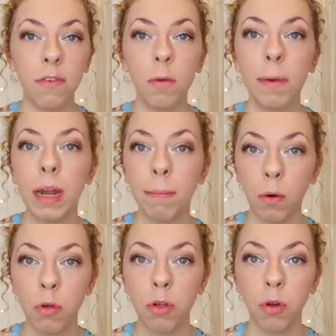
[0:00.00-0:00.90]
you being
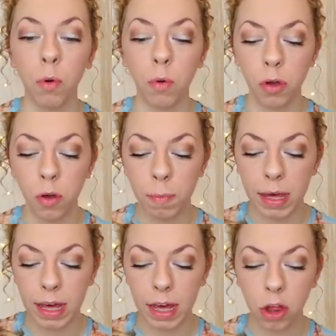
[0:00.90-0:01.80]
emotional, you
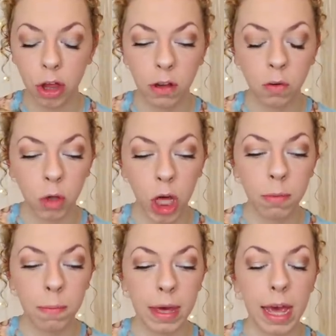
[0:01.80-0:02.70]
being a gentle
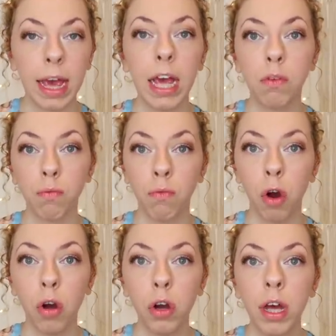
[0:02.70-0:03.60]
human being is
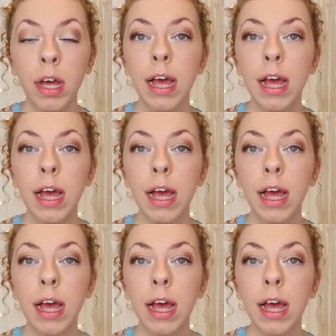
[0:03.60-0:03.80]
wrong.